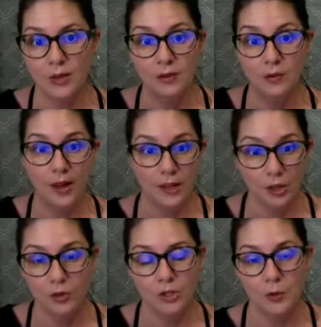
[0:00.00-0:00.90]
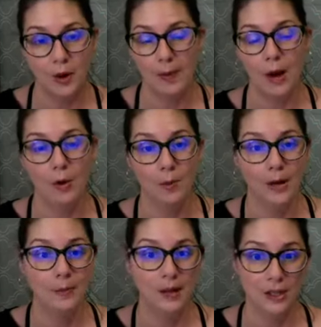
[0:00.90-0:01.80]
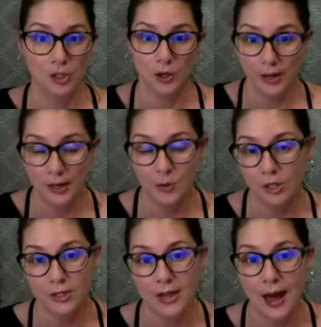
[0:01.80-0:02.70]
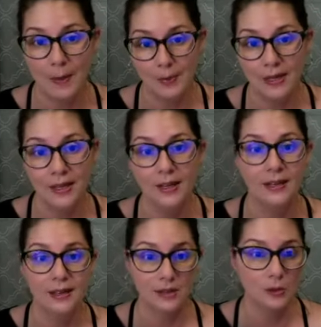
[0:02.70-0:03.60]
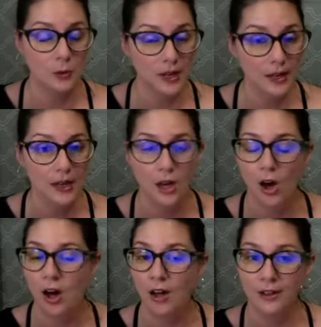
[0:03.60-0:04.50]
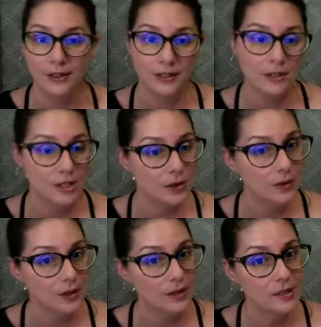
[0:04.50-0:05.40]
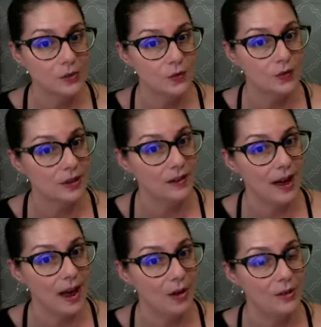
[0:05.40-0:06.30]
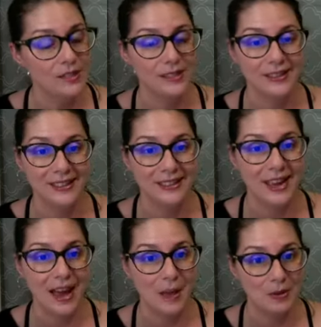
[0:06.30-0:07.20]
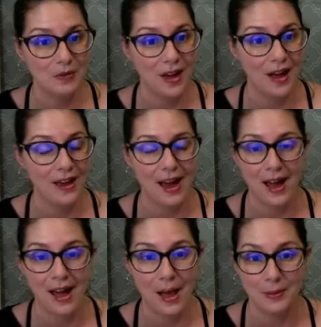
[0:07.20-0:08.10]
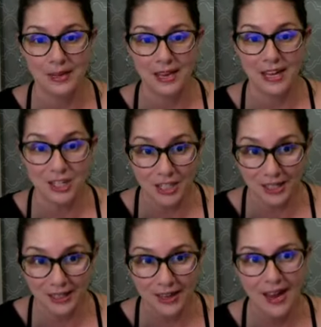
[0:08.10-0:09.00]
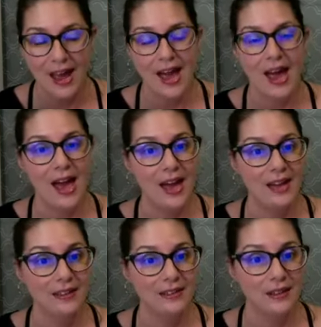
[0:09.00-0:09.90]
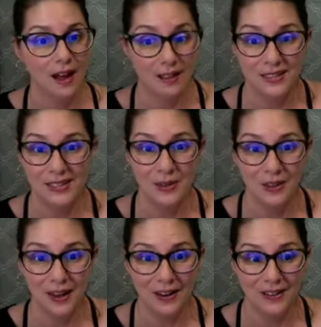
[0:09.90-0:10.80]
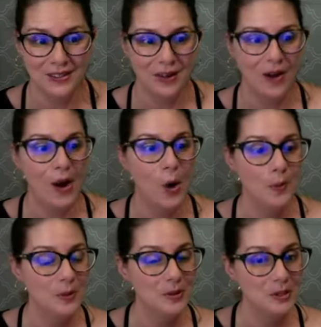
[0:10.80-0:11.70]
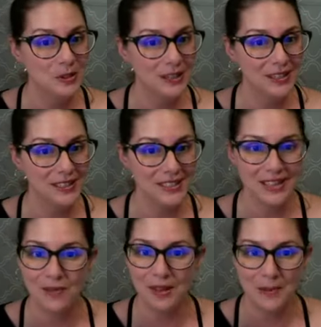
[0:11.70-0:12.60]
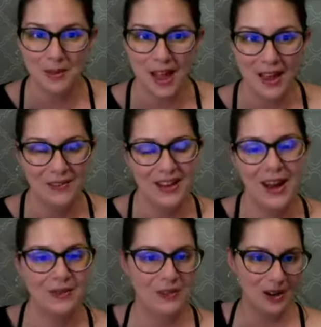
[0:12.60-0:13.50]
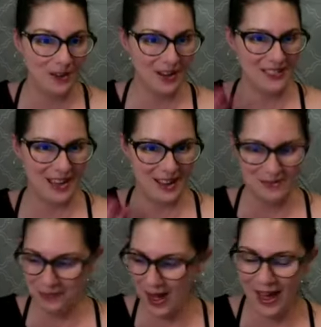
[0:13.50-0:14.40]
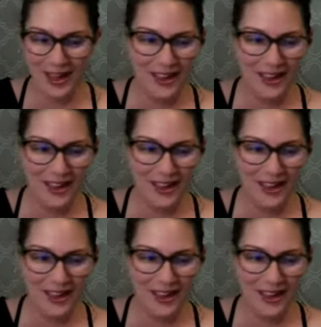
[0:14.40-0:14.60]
invite you to our Power Pipeline training, which is happening next week. All you need to do is fill out the Amplify application, and I'll see you there. So hope you enjoyed this Level Up Live and have a great day. Bye.